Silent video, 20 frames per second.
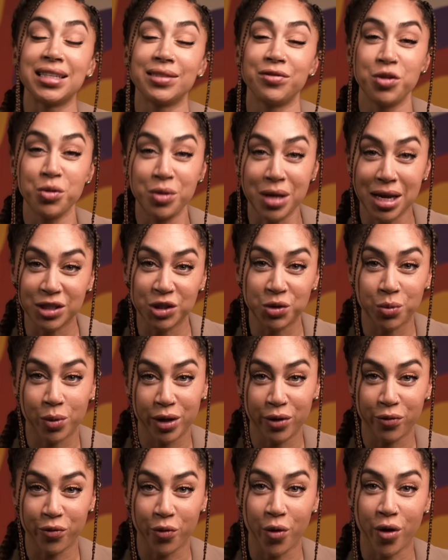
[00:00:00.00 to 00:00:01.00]
As of
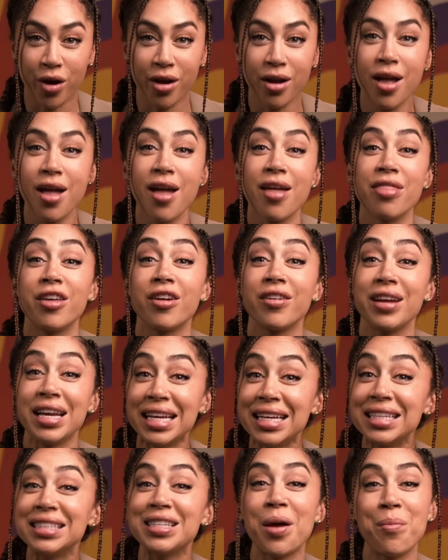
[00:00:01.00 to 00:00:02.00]
2024, there
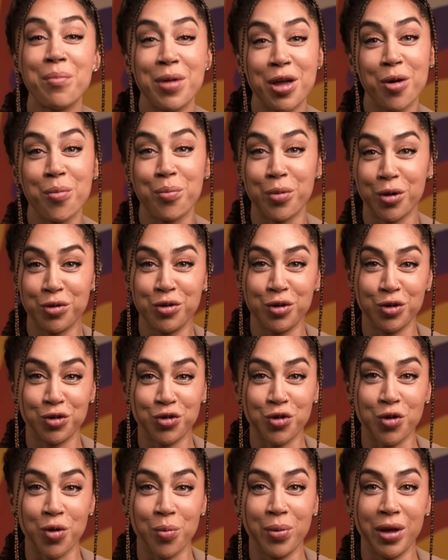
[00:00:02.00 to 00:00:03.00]
is a male birth
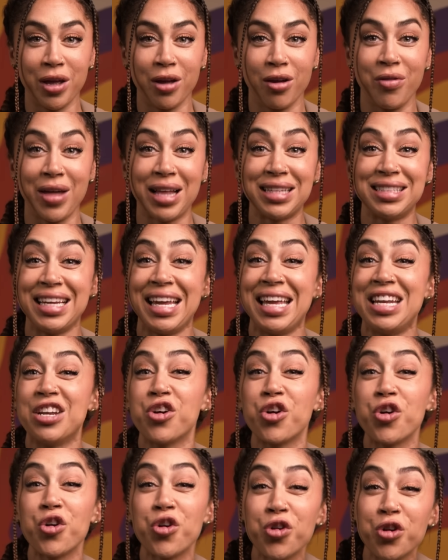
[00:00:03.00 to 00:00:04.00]
control pill that's
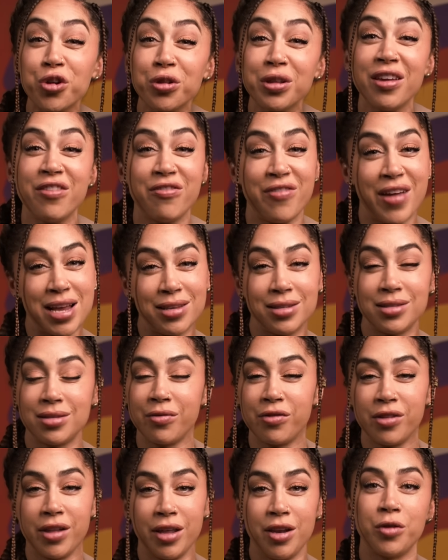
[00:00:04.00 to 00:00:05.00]
in early
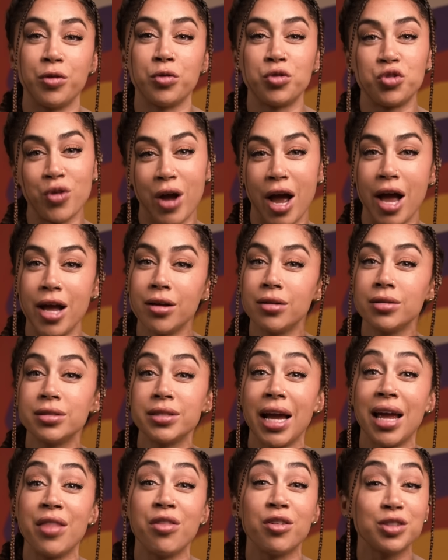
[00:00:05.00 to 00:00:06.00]
phases of clinical
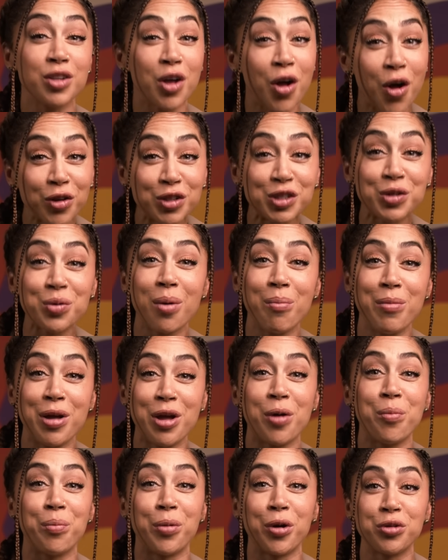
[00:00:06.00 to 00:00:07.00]
trials, and there's also a
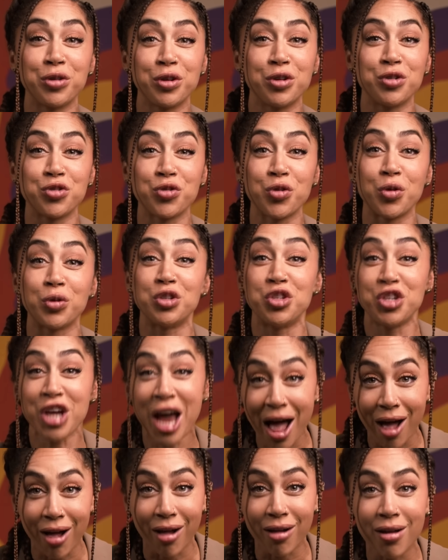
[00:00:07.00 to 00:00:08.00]
male birth control
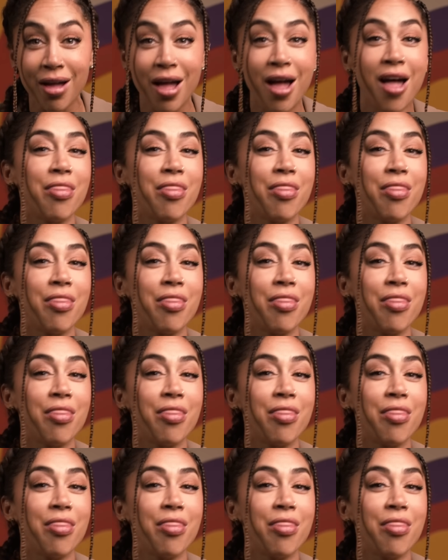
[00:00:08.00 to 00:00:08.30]
gel